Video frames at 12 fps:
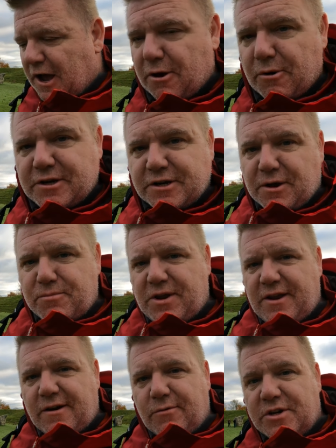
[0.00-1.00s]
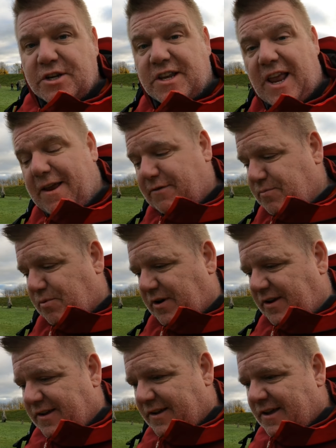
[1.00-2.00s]
I want to come here, which is
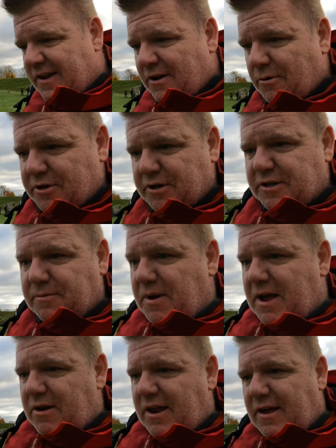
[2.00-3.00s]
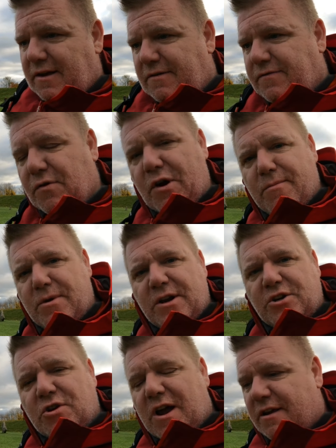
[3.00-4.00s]
Avebury, which is about a
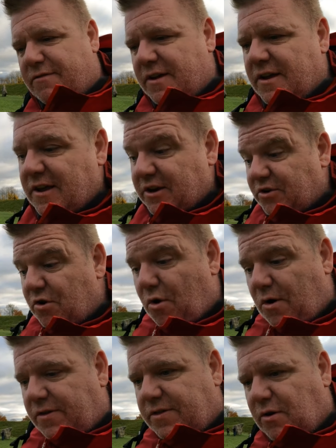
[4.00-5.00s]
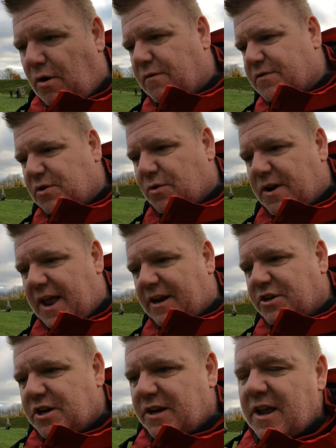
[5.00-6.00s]
40-minute drive north of
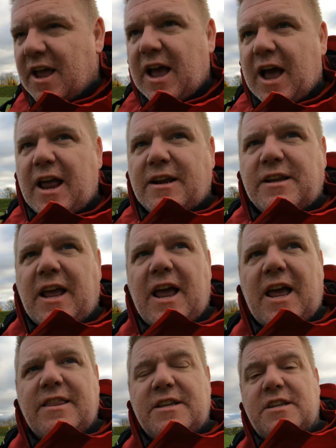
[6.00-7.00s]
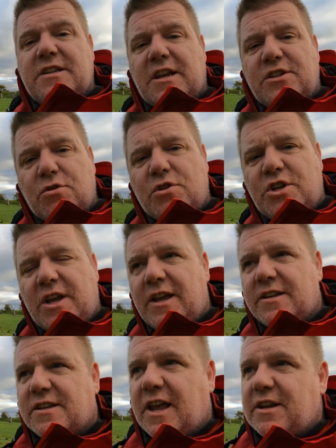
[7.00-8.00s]
Stonehenge. And this is an
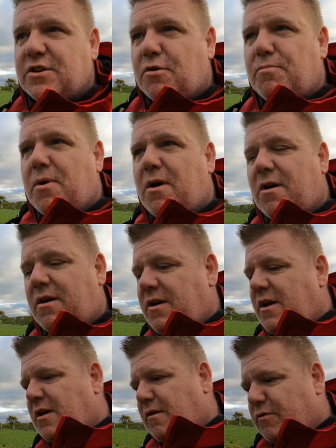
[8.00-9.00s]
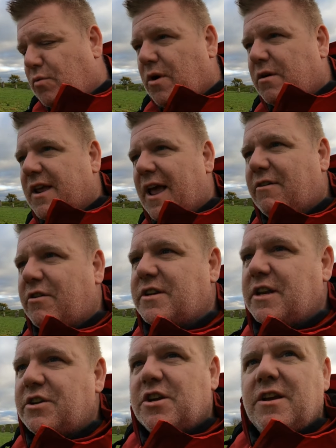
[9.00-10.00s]
associated site. It's all part of the World
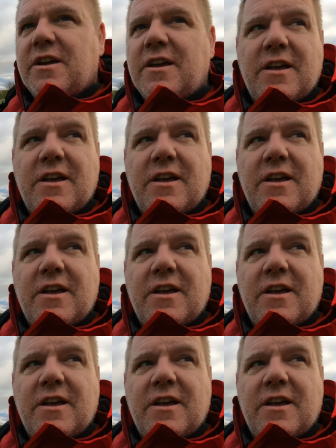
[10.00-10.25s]
Heritage.